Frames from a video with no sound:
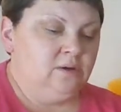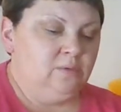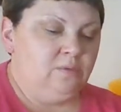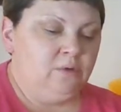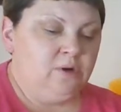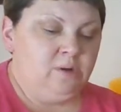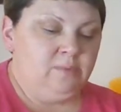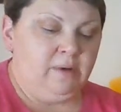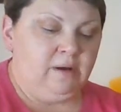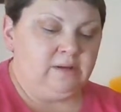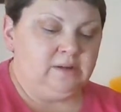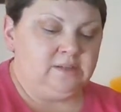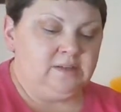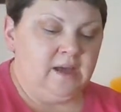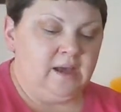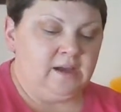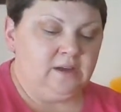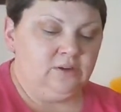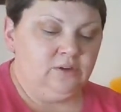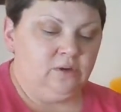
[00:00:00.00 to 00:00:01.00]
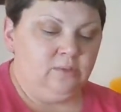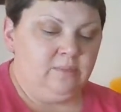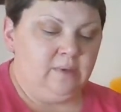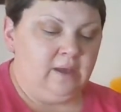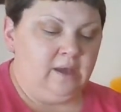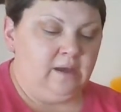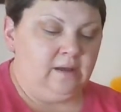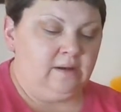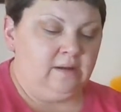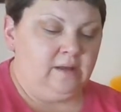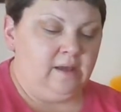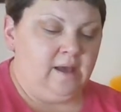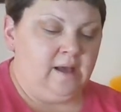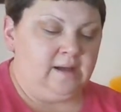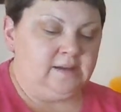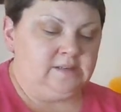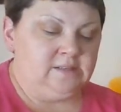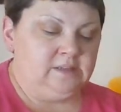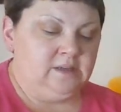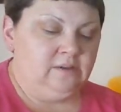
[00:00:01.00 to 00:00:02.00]
What about Techno Man?
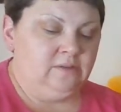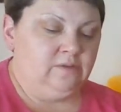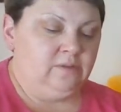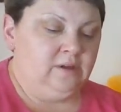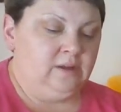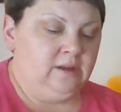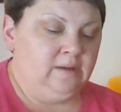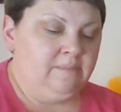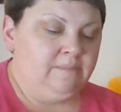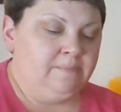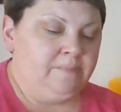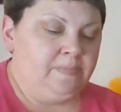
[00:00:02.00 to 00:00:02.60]
Asked Tiffany.